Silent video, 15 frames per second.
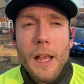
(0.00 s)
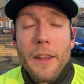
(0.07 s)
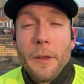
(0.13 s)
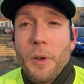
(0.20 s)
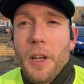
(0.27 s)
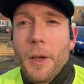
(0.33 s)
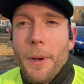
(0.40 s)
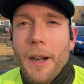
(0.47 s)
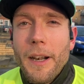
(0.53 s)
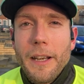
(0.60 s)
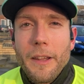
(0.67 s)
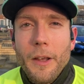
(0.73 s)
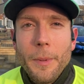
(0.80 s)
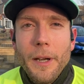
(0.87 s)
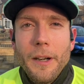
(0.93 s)
think when you're comparing it
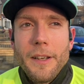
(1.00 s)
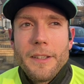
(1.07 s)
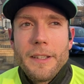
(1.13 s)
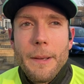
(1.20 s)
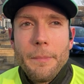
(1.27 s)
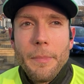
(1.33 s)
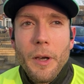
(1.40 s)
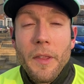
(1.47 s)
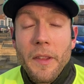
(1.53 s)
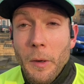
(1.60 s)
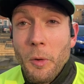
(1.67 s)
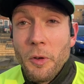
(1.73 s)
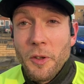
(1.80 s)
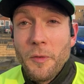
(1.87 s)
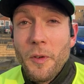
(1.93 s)
to Hyperion Tempo, I think that
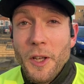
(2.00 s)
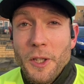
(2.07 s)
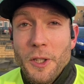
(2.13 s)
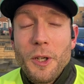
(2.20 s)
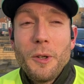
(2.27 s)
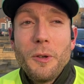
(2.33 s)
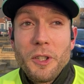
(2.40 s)
was a fun shoe,